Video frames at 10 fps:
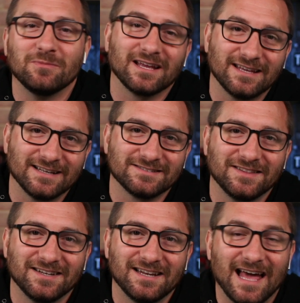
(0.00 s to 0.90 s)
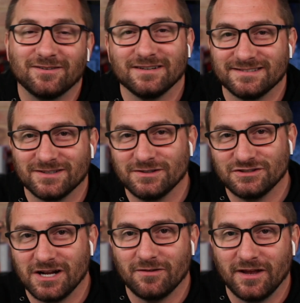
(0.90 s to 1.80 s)
you might guess that I don't necessarily
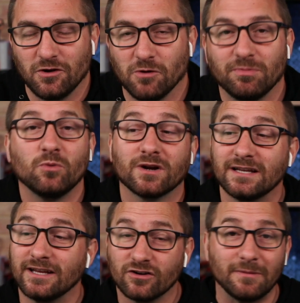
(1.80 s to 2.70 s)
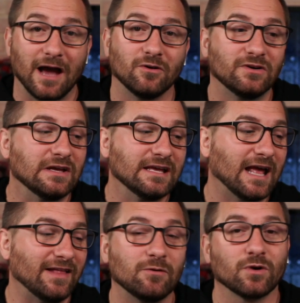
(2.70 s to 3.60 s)
share that, share that. But we're out
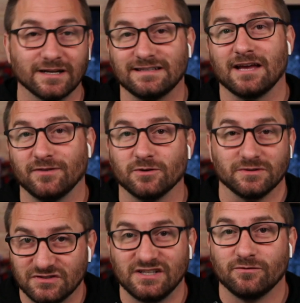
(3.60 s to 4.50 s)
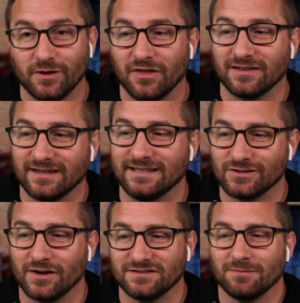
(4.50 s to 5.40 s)
and then we're going to dive into it and see if we think that
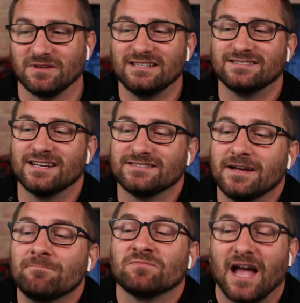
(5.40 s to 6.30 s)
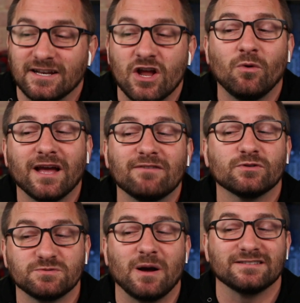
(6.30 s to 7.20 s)
he's onto something. He says, I know I have
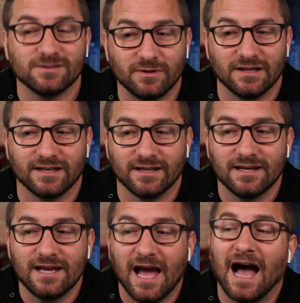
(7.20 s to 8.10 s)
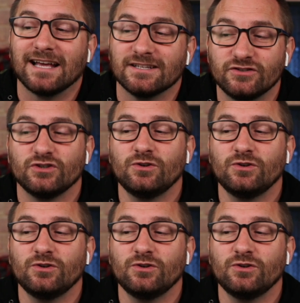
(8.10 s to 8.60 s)
responsibility. I can